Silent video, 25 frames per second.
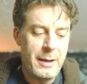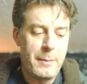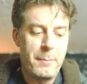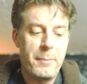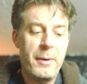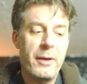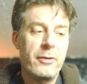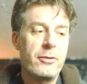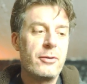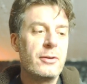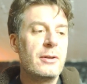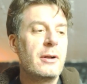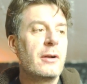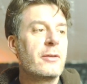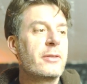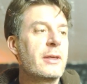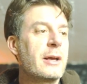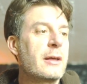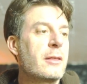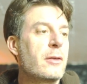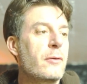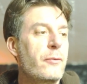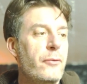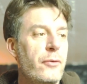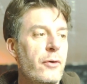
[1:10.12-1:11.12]
personal
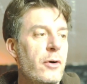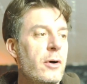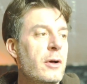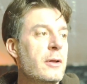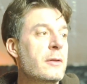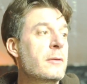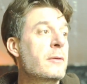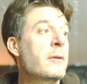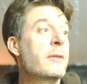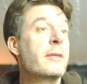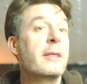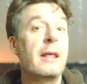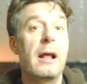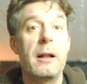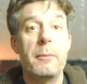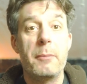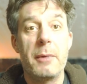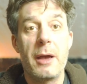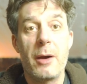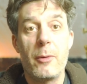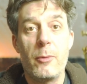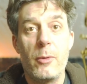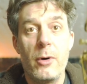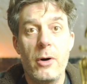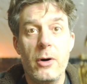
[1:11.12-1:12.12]
saxophone,
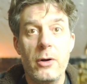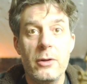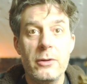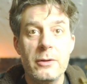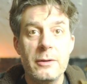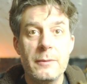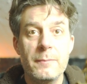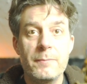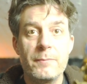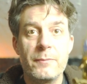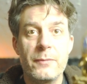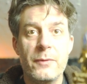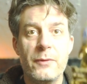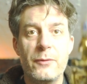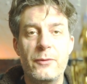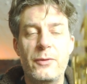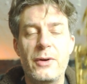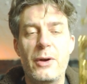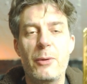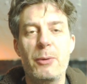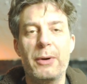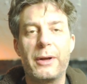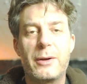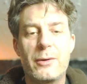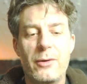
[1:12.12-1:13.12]
Selmer one,
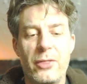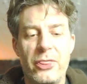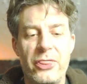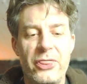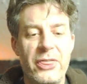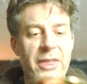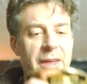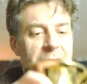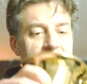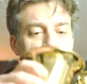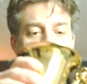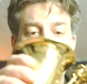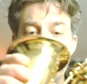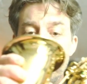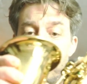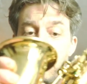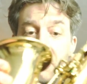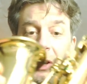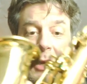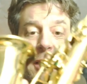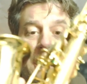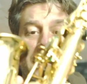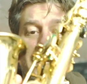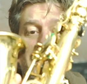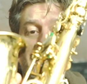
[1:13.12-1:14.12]
very good thing.
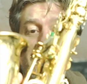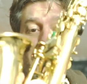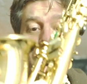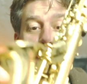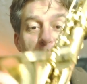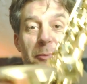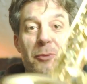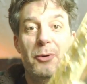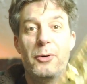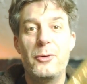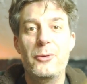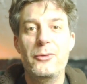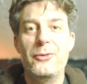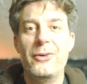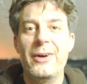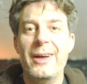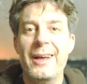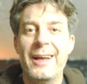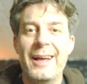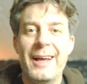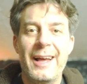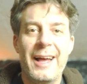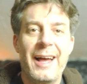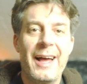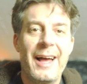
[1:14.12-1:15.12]
It don't move,
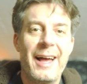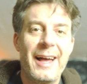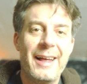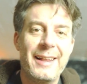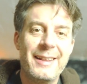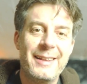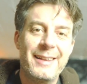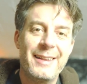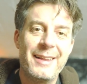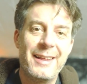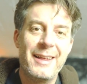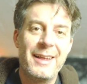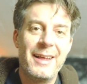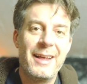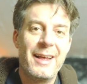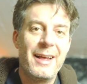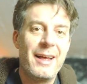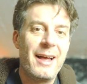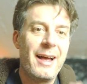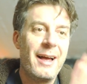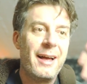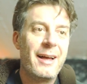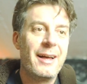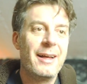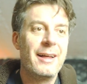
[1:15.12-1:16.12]
and
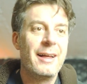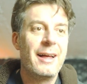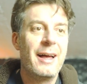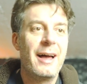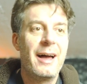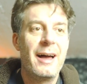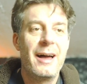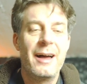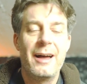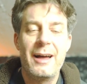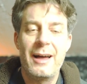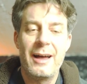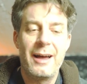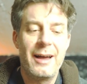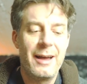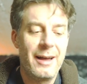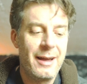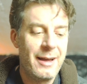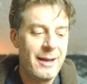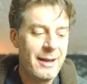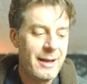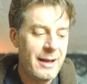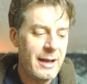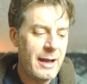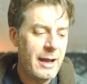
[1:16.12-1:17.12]

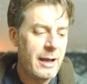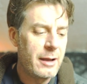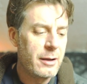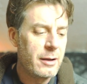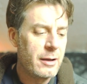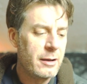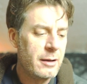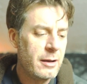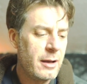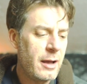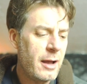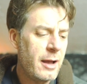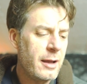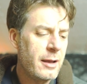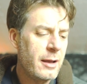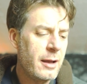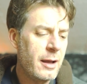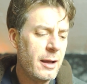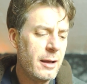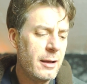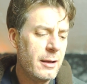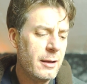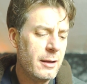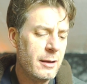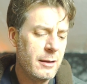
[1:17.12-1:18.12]
I
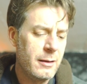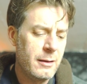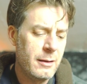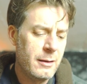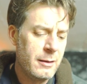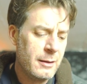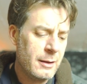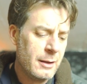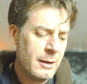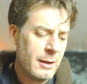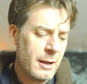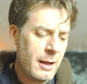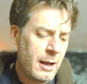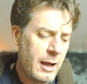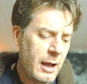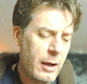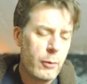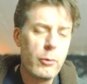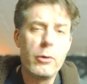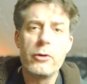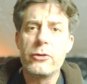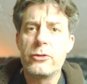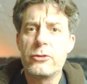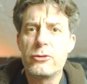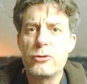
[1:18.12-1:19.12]

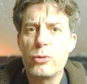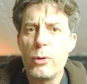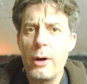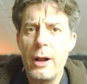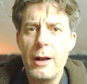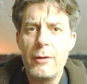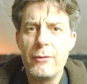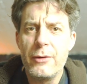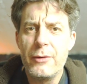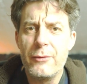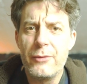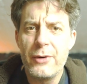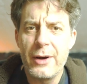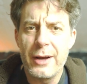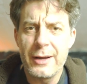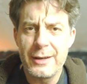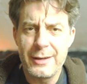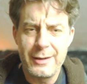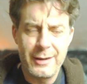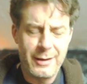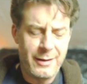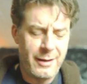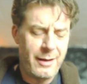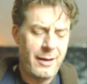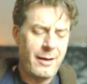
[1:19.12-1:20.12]
was 12 in
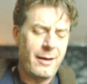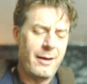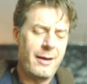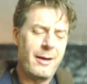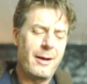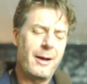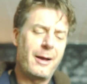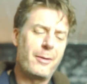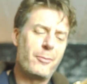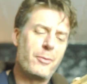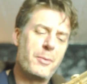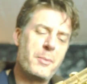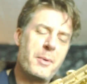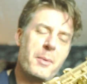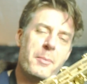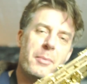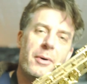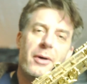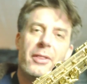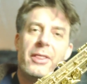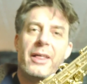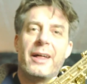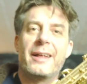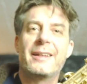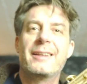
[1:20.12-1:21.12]
fact. I
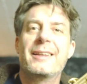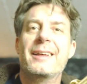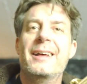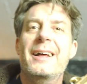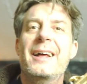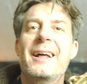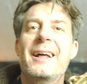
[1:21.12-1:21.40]
remember that.